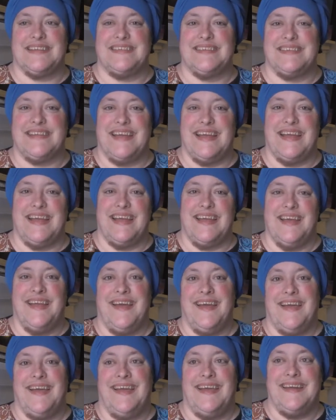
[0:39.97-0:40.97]
day.
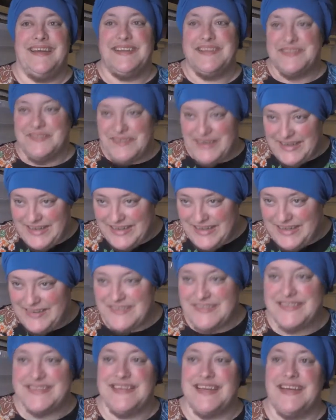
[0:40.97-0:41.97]
It is raining
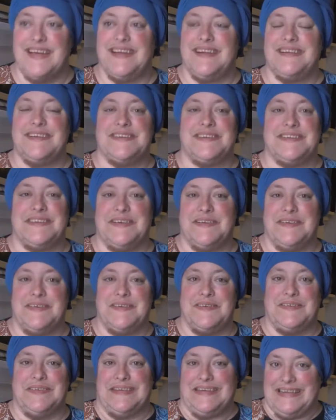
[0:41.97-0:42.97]
outside,
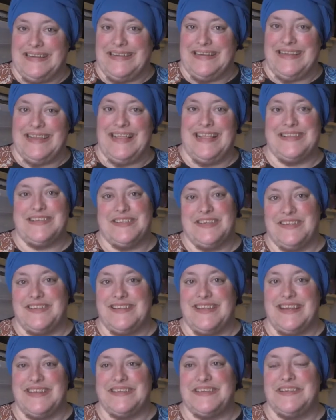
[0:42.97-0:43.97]
so that's a
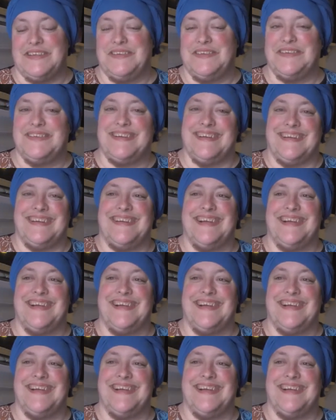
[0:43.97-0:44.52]
good thing too.